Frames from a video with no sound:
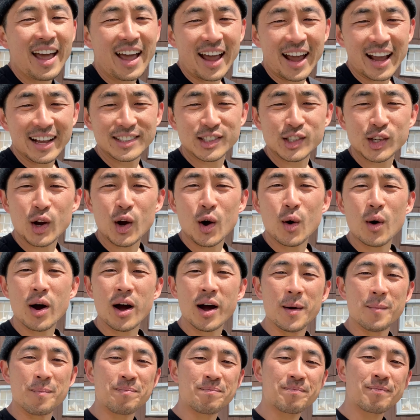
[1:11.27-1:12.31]
And so
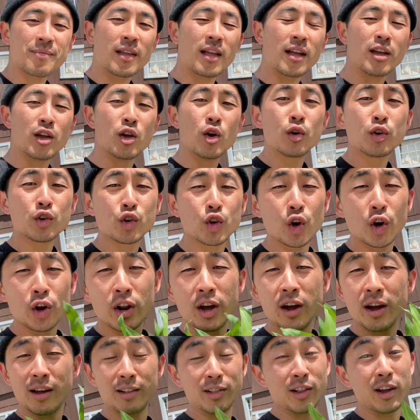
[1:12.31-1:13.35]
um, you should
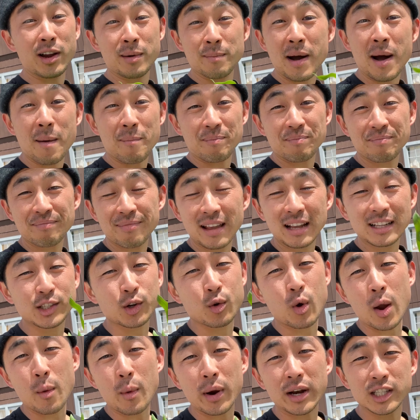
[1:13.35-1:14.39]
uh, look them up. It's a
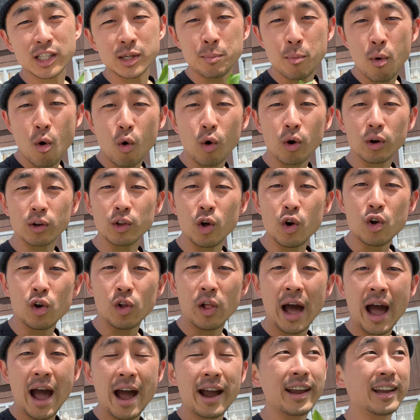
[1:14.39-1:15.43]
great way to support local
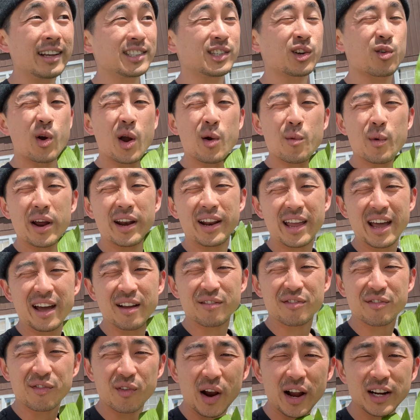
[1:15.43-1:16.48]
ag. It's a great way to get
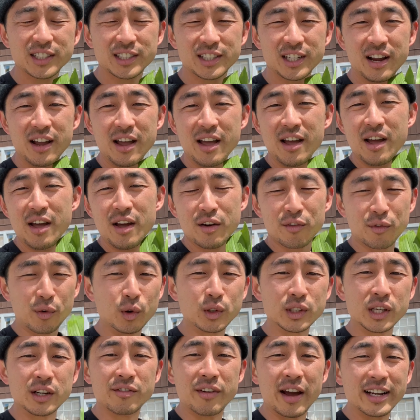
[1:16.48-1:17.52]
fresh
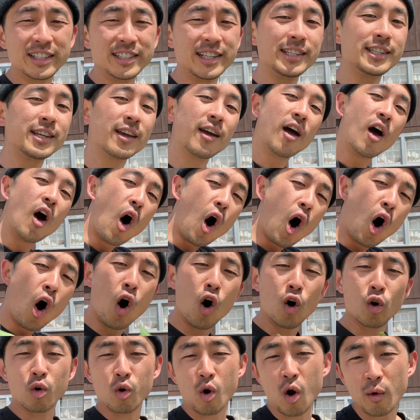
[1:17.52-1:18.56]
fruits and veggies
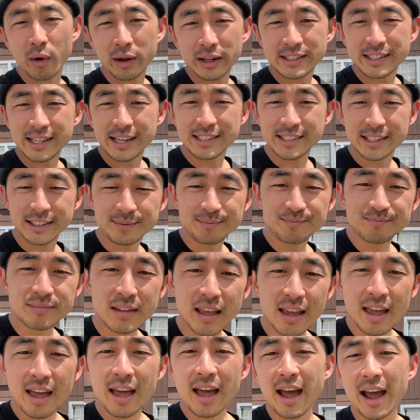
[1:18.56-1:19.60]
all growing season.
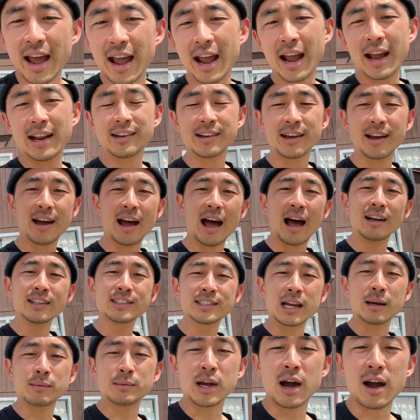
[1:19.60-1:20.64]
And uh, I'll
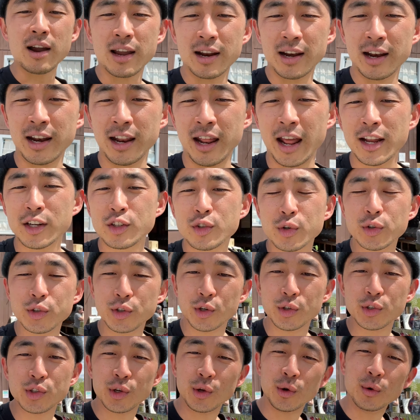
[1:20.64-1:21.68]
stop talking and
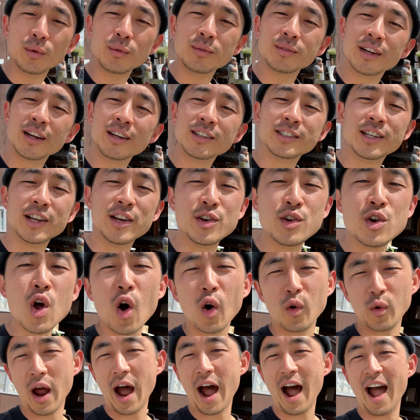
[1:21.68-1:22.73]
introduce you to
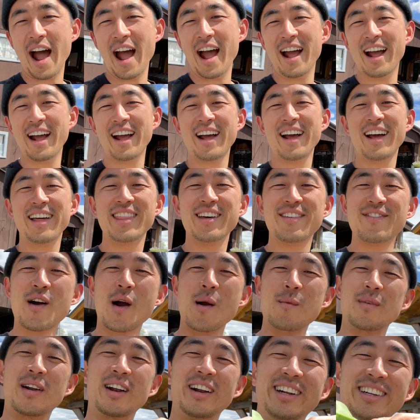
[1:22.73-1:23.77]
Nora, the
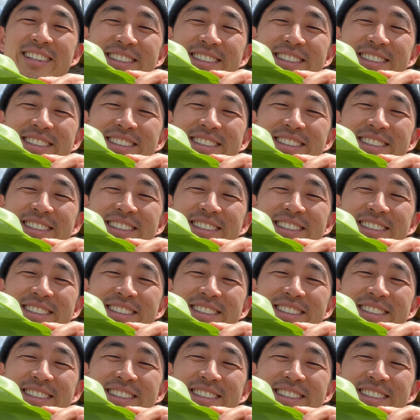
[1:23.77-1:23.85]
farmer.